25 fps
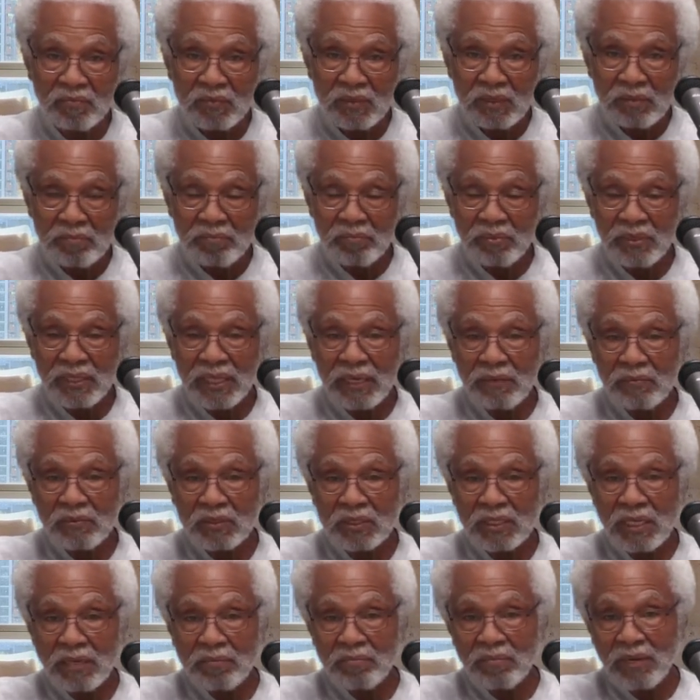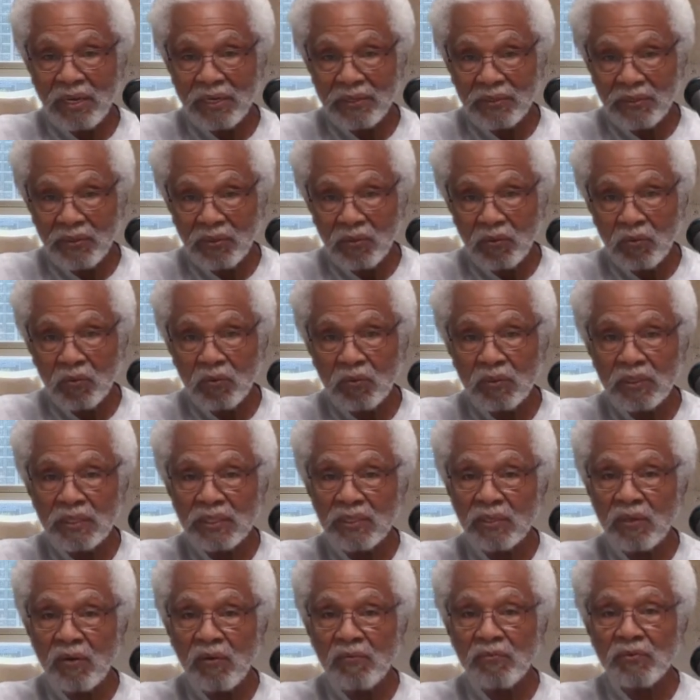but that was not my goal
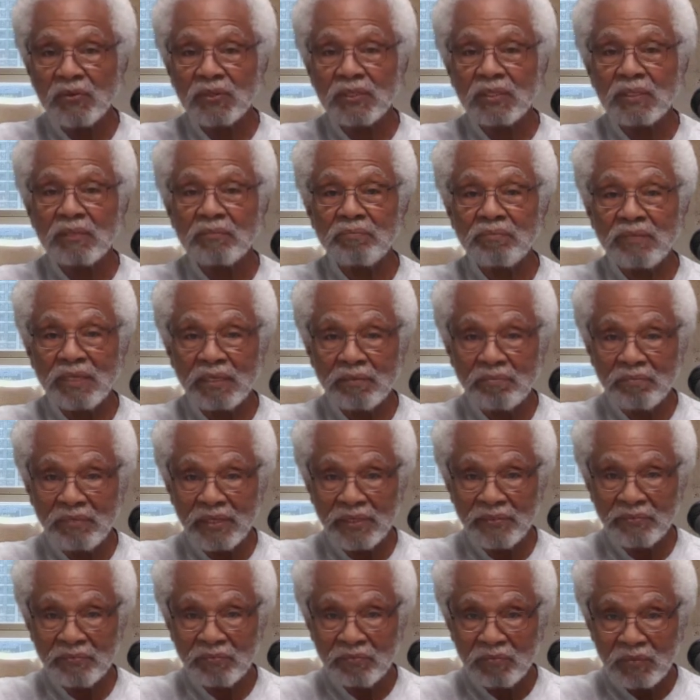in offering the amendment.